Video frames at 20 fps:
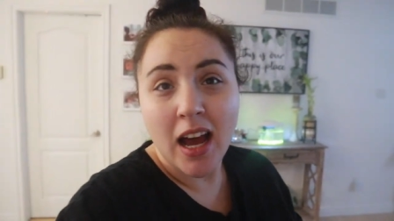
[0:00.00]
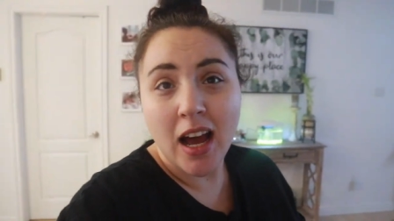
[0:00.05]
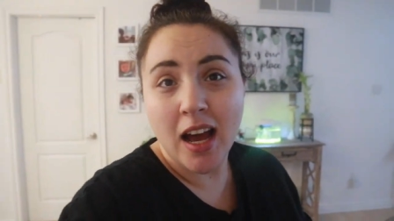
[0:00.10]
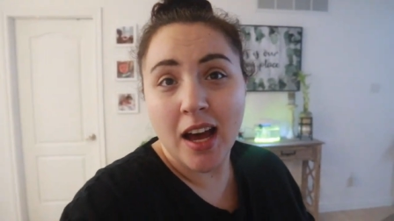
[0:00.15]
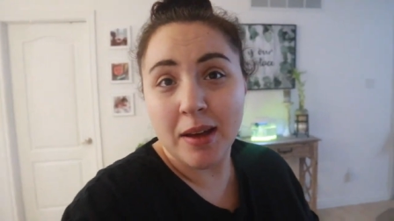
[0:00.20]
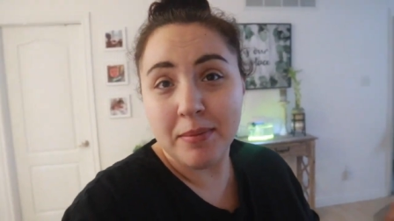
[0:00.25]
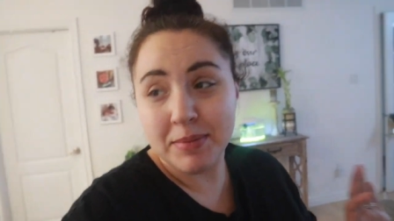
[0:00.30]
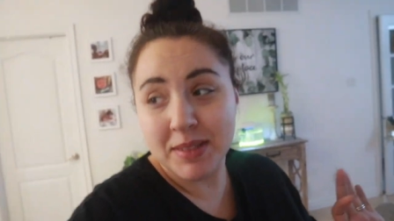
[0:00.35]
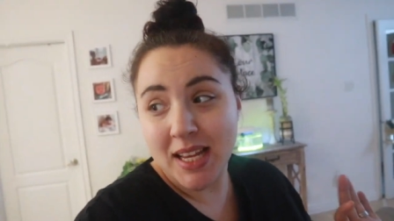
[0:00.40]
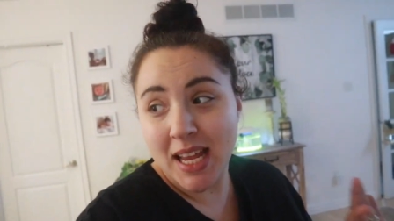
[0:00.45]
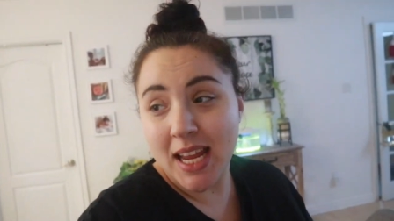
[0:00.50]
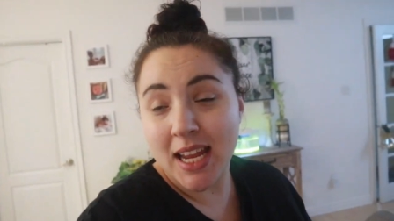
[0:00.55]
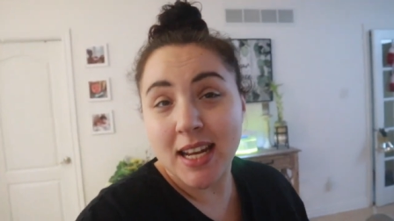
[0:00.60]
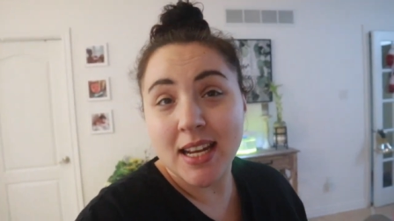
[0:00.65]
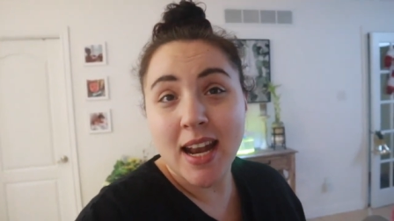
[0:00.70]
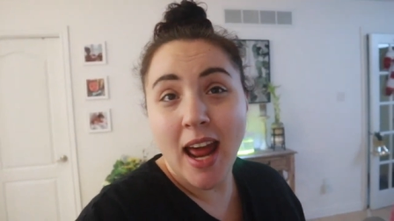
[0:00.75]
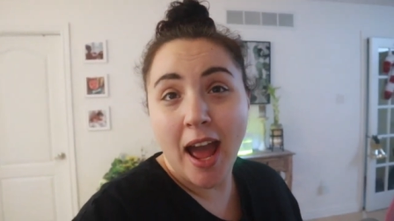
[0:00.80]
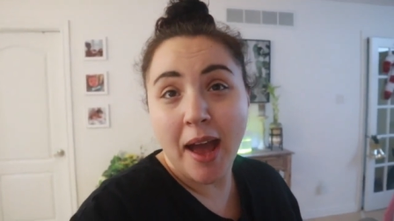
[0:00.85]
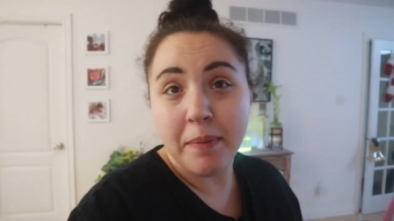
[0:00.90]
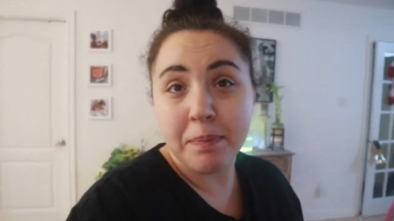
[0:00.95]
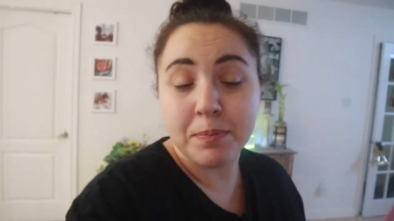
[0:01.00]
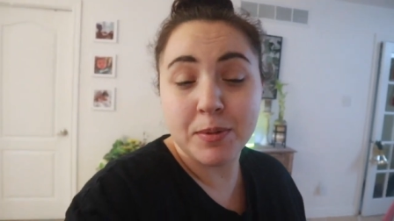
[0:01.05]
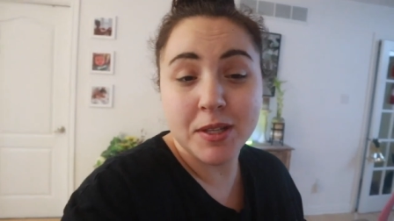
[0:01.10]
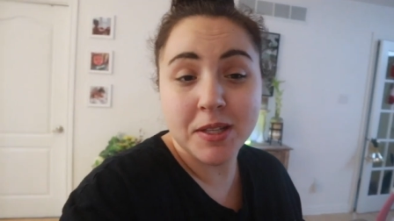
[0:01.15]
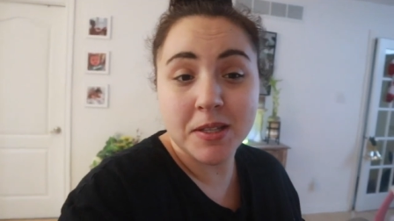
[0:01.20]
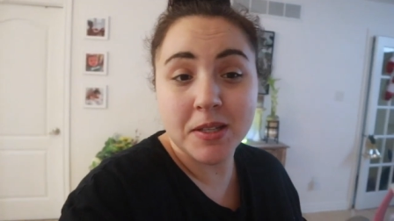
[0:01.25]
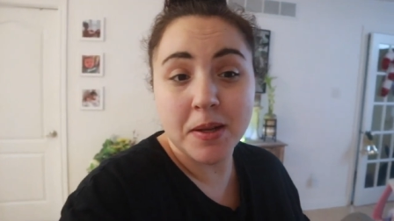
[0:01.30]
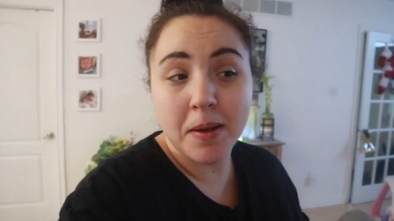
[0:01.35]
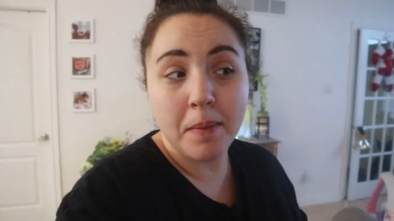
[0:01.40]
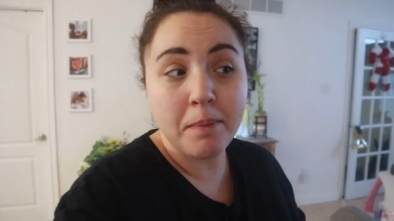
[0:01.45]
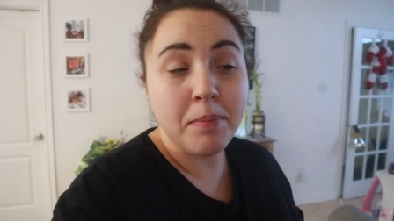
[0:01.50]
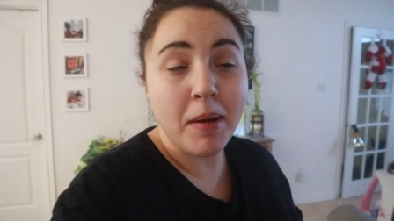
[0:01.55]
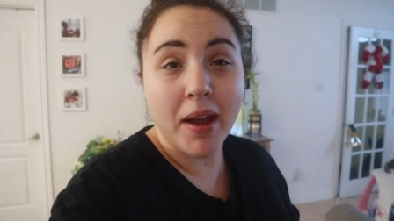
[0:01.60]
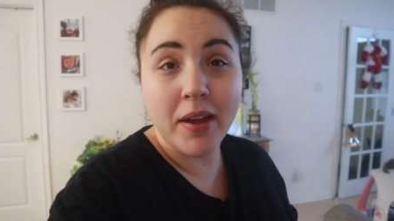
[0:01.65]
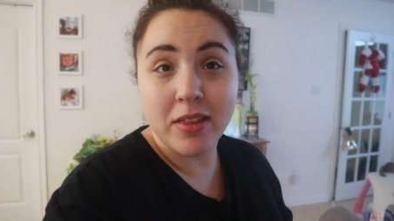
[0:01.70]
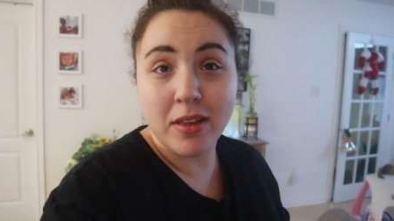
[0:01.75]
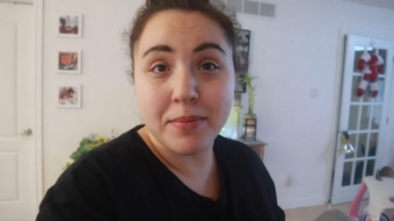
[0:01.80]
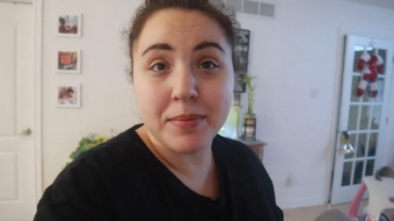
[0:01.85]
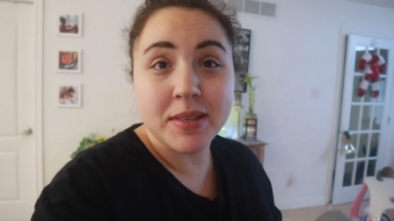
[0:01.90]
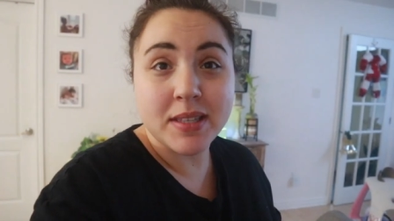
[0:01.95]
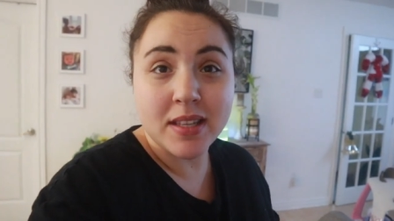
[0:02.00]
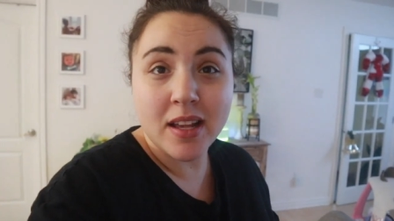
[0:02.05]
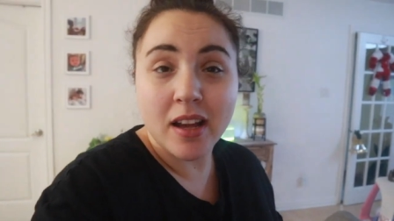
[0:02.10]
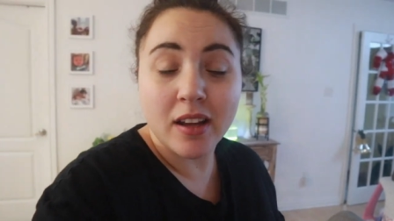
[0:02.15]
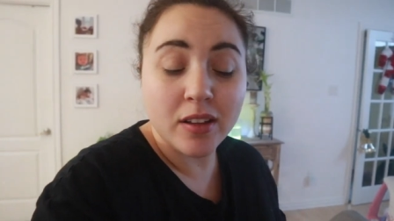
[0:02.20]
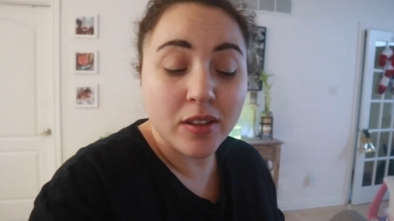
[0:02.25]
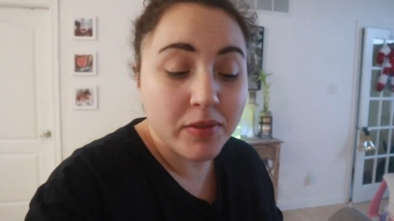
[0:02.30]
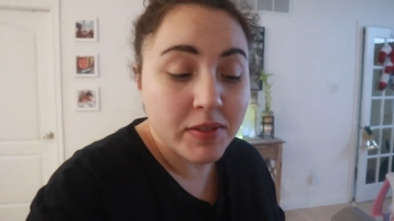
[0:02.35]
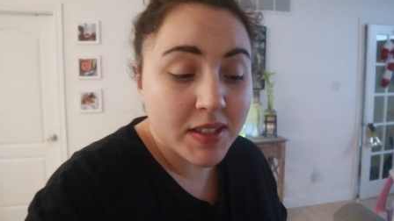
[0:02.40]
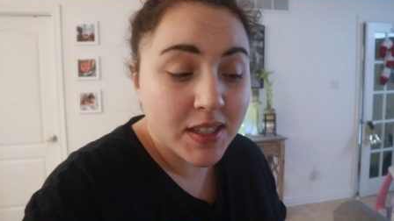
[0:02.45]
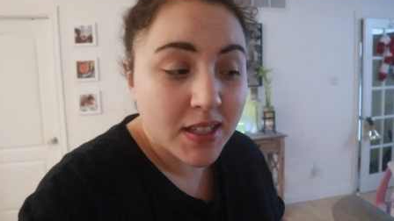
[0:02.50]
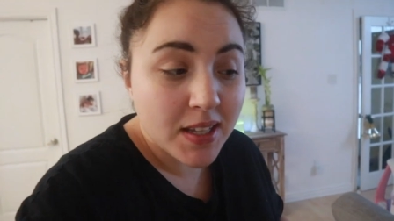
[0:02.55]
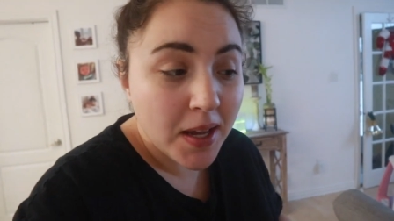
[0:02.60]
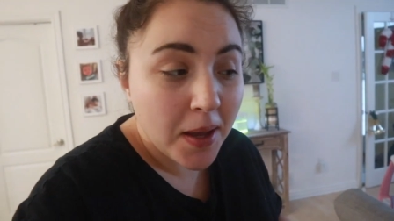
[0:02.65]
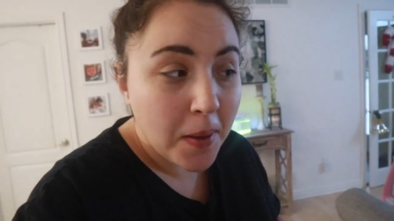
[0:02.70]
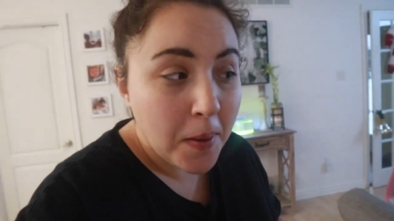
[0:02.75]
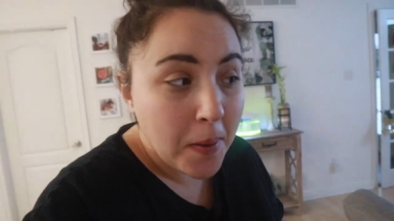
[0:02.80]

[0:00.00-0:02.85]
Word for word: um, take naps by themselves.